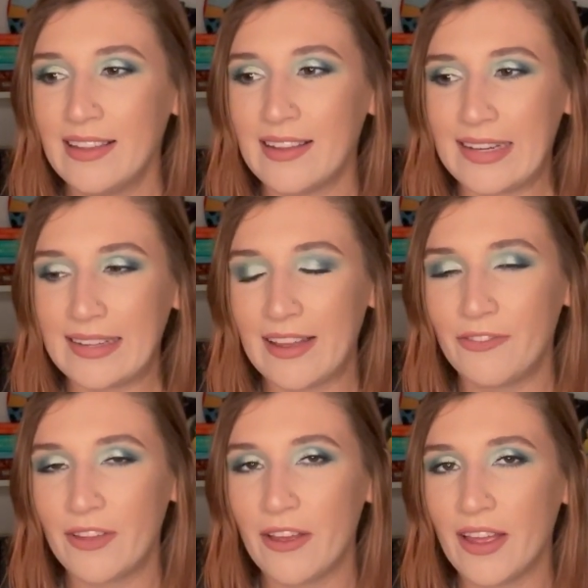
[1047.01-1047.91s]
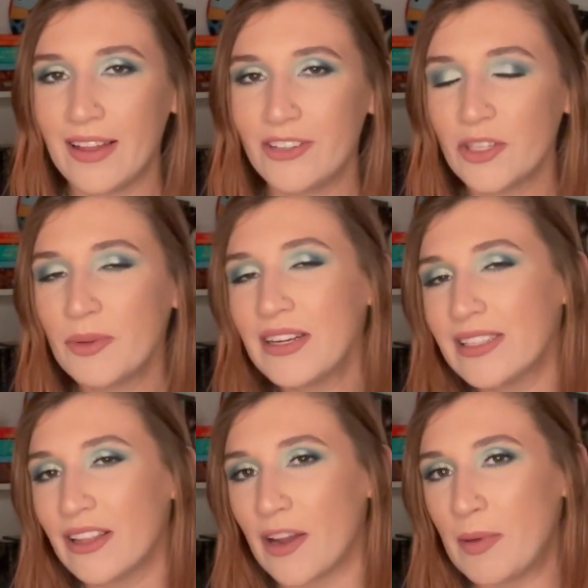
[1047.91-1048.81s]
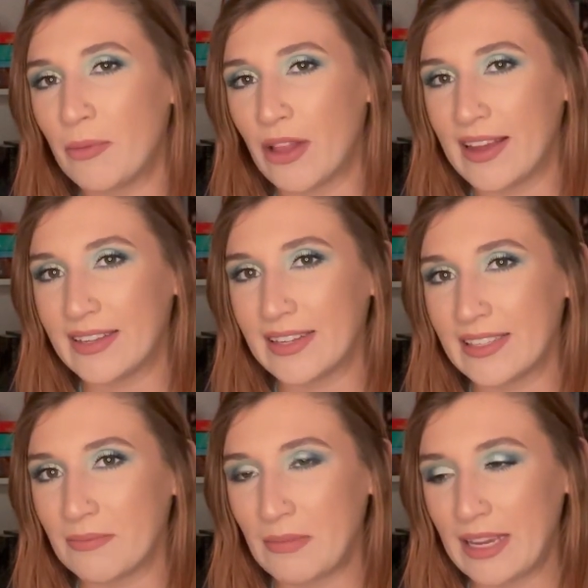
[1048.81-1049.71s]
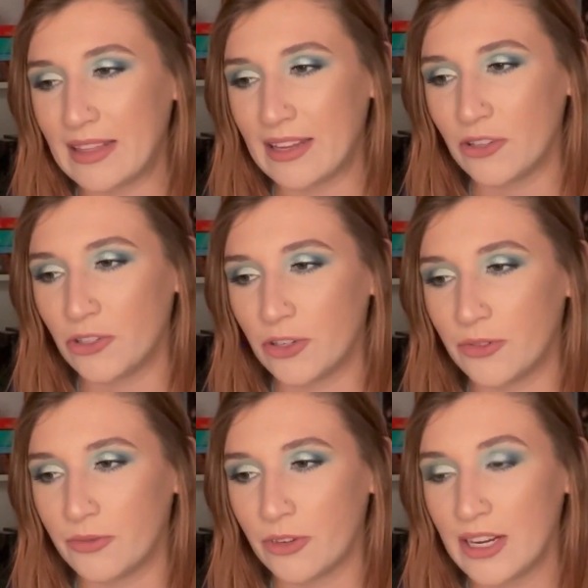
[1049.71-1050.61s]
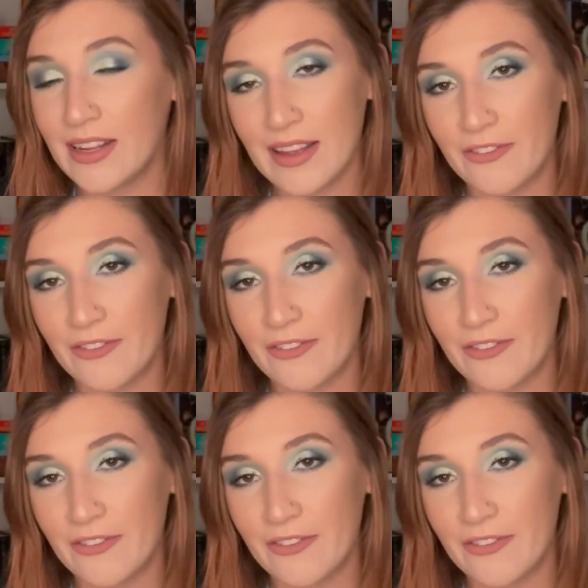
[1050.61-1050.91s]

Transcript: Like, if it, just because a lot of people like it doesn't mean that you shouldn't read it.